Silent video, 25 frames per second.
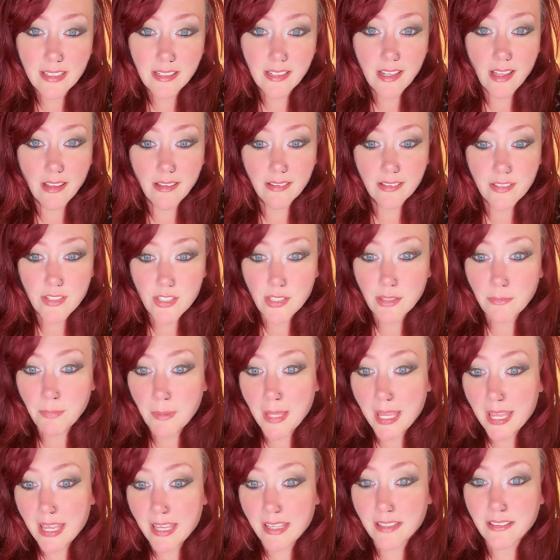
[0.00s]
Acknowledge
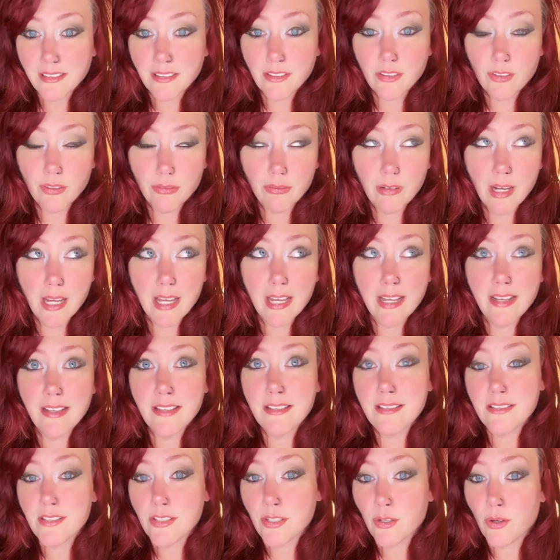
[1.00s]
the pain,
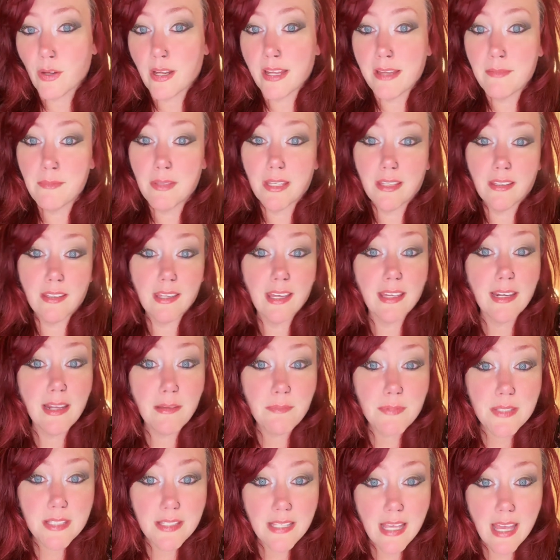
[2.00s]
cry, scream,
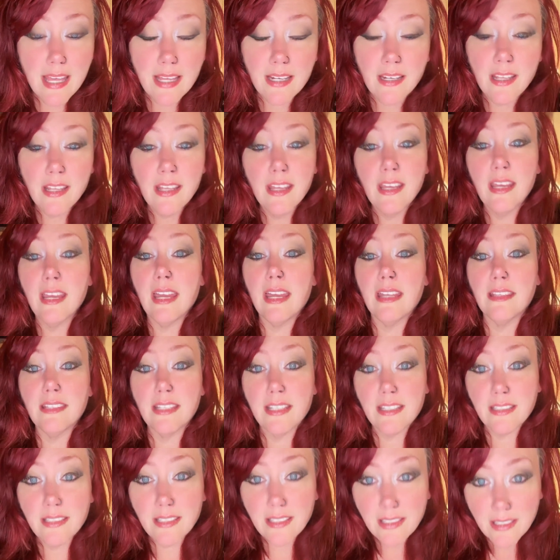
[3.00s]
get upset,
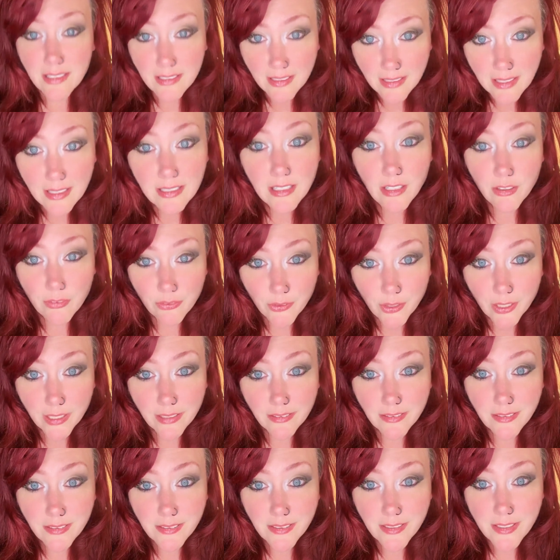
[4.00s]
and then get
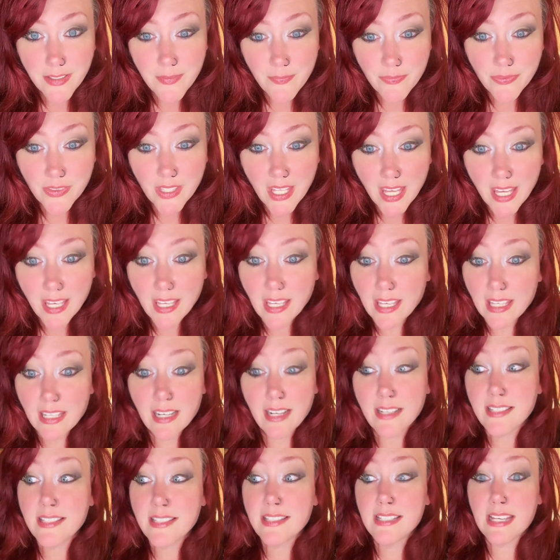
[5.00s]
over it. Okay.
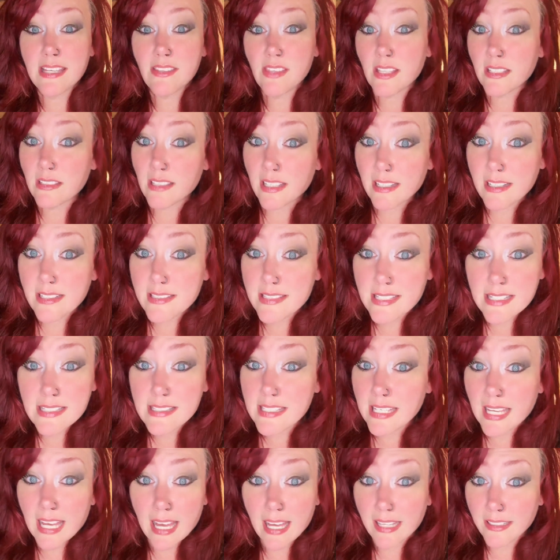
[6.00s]
And I say that like it's
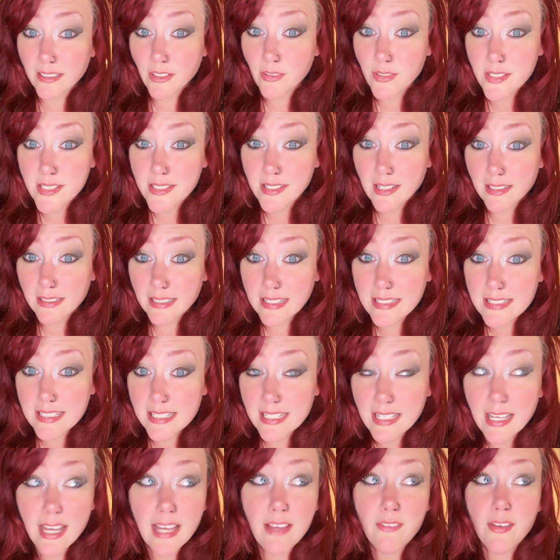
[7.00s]
easy. I know it's not
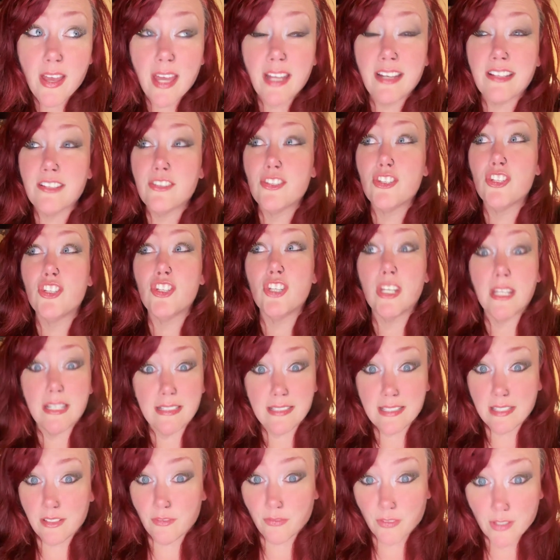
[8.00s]
easy. I've had a
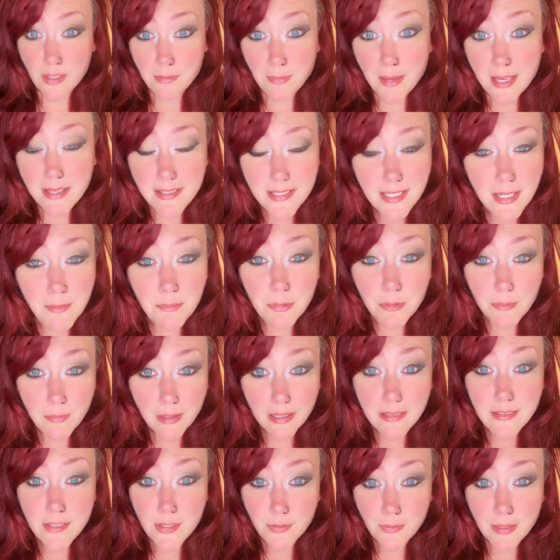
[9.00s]
shit for the past couple
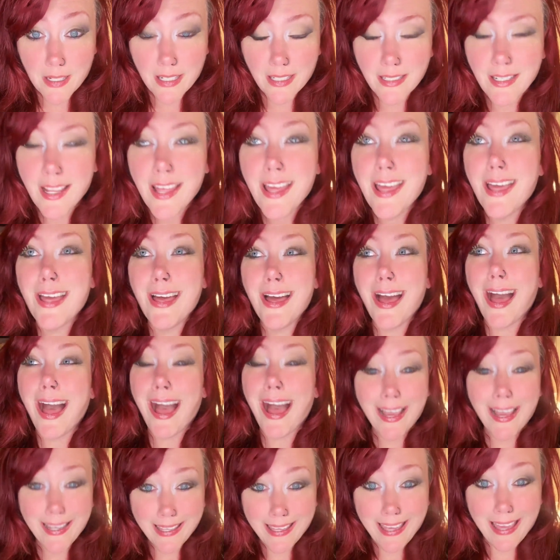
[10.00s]
months, right?
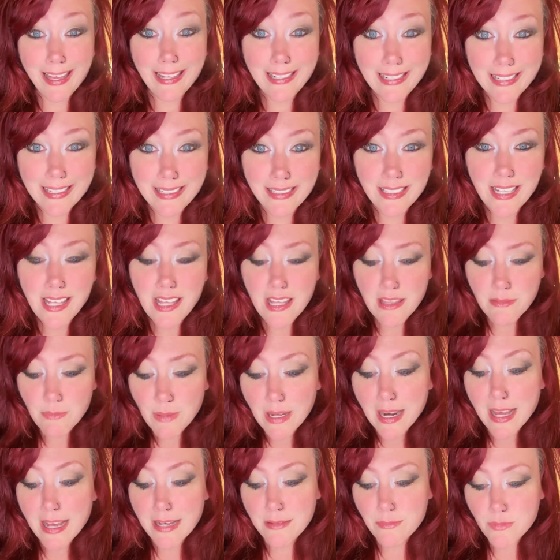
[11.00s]
I get it.
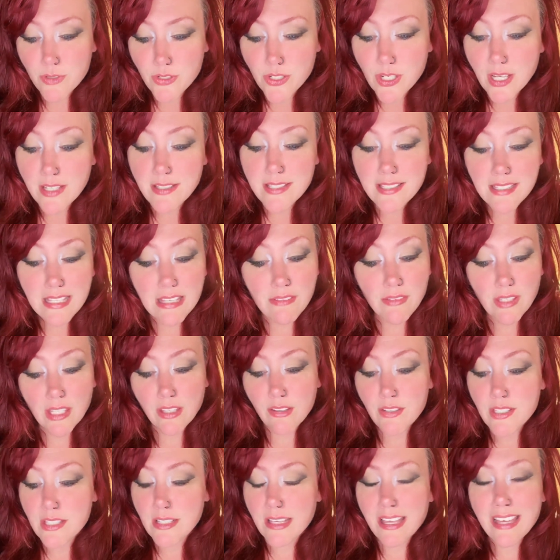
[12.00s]
But I'm just
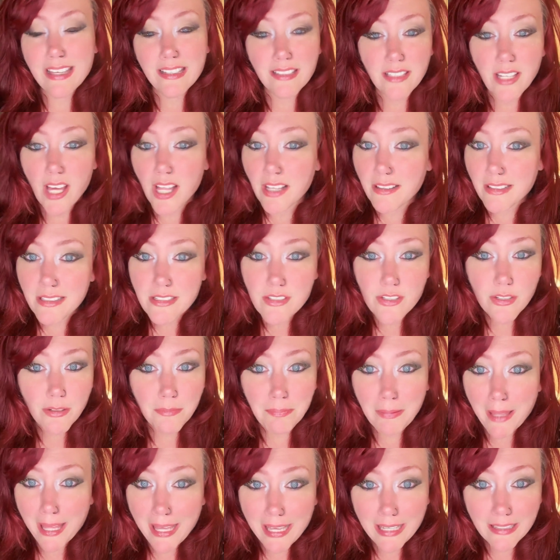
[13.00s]
giving you, acknowledge
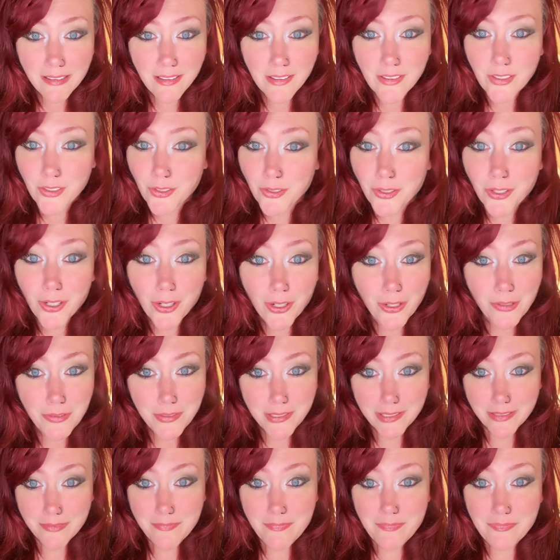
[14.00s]
your pain. You're
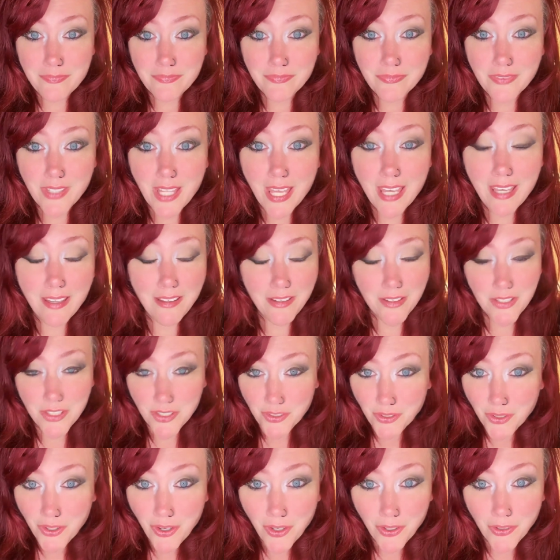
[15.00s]
hurt. Okay.
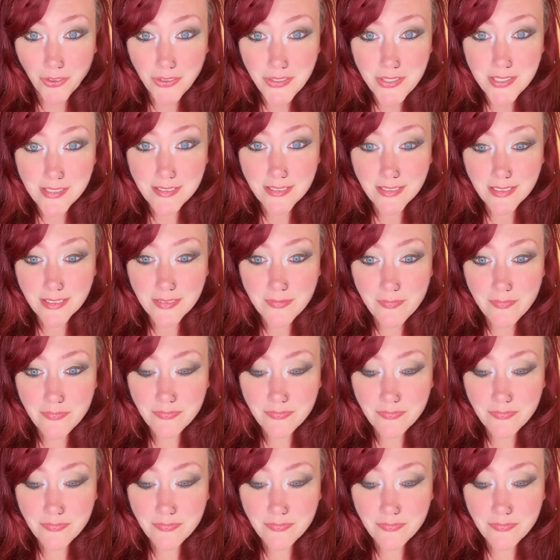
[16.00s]
You're hurt.